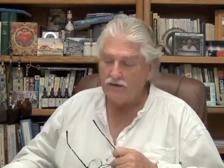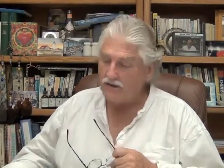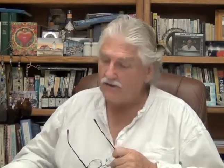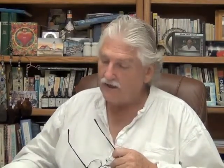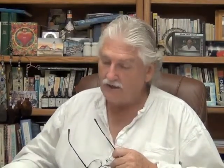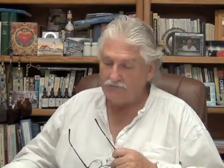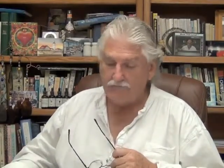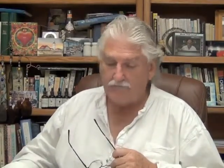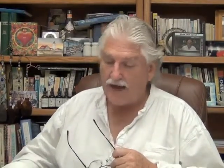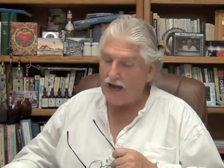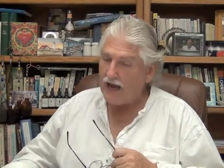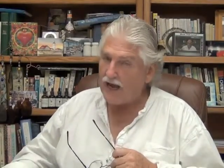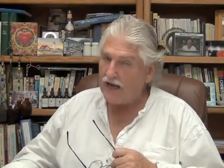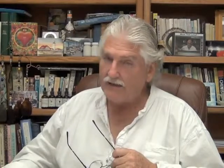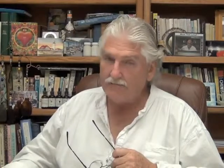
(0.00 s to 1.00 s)

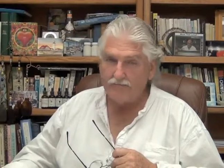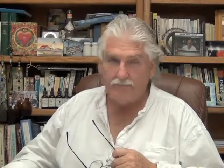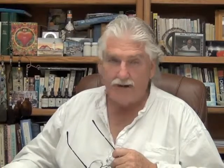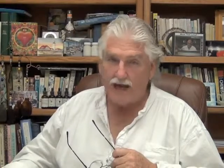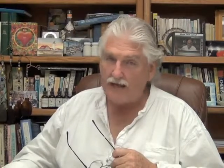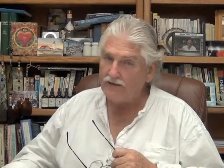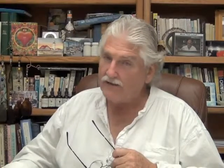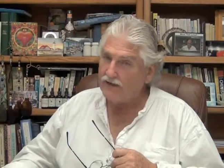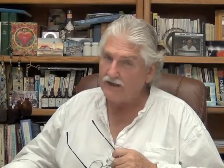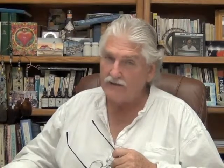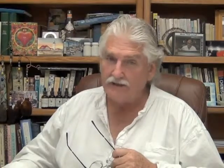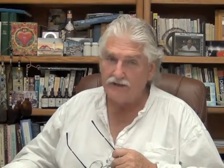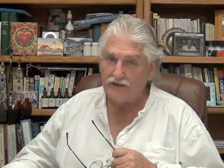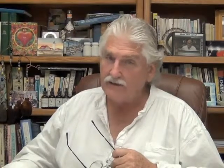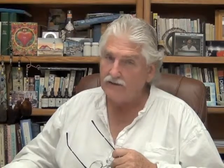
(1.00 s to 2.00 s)
Bad thing
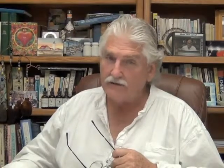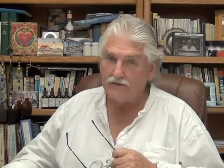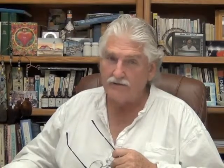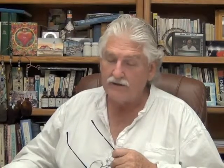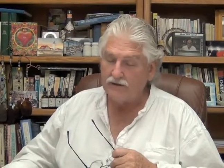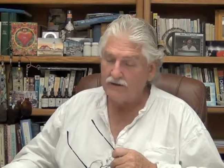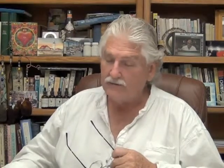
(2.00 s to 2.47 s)
to do.